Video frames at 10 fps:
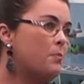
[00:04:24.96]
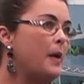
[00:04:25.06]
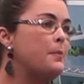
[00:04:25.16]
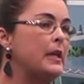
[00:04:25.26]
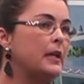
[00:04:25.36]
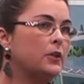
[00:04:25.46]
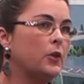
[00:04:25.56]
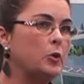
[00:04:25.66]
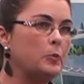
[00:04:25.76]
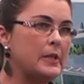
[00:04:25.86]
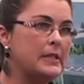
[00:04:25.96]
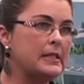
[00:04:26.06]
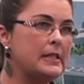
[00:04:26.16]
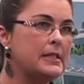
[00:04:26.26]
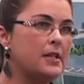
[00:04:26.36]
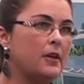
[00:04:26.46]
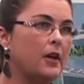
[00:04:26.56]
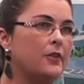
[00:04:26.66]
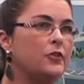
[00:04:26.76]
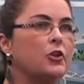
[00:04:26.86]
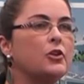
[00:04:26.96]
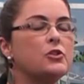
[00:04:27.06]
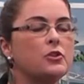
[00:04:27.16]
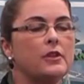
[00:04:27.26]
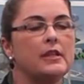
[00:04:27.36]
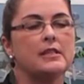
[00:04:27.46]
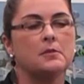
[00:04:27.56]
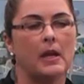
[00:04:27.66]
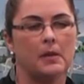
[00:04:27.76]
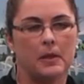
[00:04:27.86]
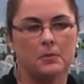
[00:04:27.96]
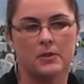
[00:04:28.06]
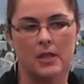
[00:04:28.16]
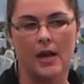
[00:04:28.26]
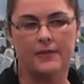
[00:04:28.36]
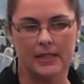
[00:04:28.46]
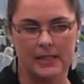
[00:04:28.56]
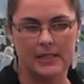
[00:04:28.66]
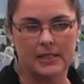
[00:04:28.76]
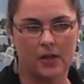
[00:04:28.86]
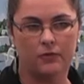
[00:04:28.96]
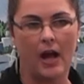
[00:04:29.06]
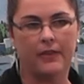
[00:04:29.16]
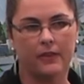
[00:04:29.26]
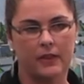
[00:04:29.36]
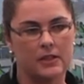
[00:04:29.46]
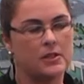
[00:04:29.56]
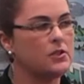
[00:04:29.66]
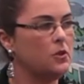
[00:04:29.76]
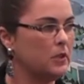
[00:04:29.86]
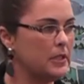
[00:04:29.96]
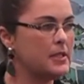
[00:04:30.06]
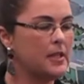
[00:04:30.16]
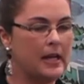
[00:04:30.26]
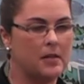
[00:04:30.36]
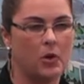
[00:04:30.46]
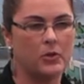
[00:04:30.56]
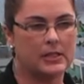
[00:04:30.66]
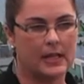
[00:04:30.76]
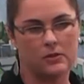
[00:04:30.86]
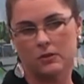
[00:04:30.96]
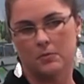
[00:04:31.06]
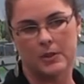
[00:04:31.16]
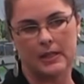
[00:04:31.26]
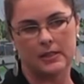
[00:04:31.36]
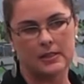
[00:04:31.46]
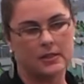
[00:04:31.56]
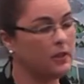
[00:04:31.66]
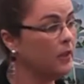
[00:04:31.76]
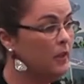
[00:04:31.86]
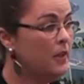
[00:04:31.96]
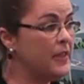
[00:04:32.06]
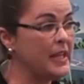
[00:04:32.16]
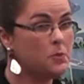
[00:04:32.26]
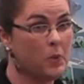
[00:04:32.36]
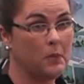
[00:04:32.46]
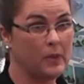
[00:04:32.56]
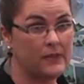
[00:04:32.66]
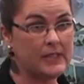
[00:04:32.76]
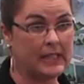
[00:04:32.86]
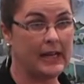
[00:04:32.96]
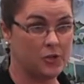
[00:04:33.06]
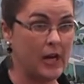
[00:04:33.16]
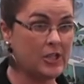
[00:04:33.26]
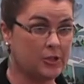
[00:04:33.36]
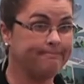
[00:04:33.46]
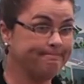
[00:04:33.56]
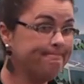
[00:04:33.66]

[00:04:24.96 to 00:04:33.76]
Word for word: By being a local business, you can do things to make people's lives easier rather than the soulless uh, multinational competitors. So that's where we've seen our traction.